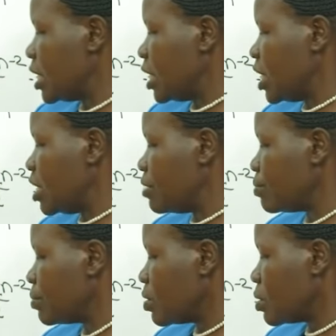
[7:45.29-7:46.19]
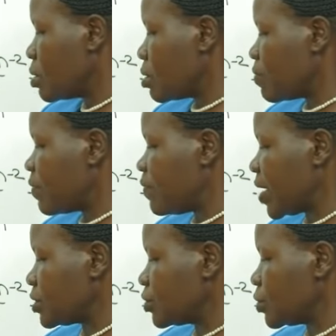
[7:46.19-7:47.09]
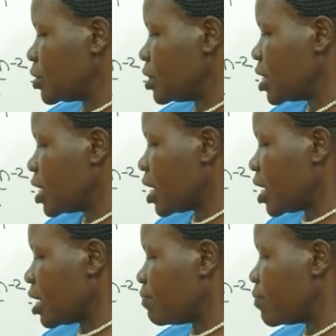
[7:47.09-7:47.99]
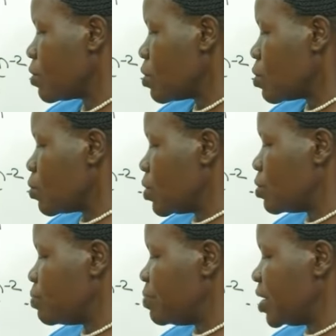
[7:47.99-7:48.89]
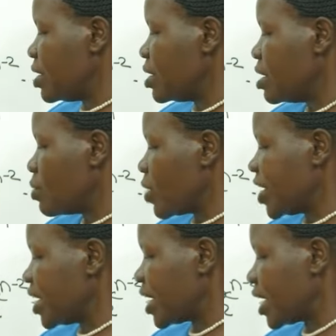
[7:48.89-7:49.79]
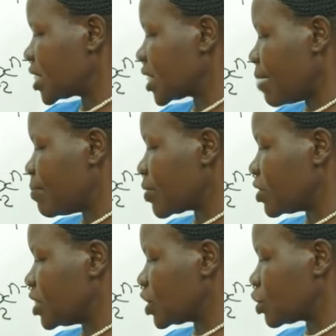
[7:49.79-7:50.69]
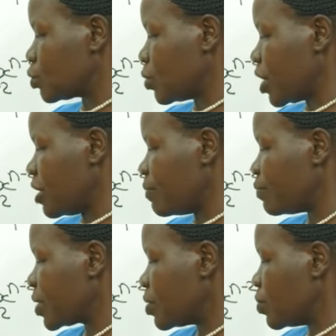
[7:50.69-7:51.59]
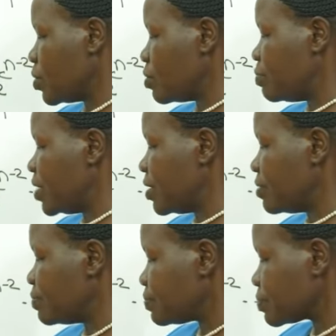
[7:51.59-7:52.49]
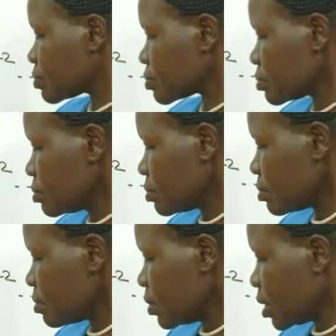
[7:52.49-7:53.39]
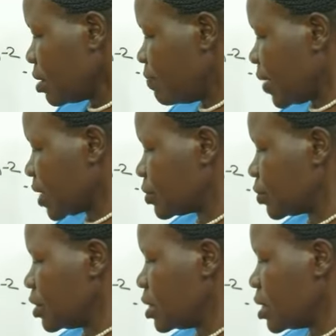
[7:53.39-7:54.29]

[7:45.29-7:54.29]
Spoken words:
lim of a function f will be, when x approaches to a, will be a function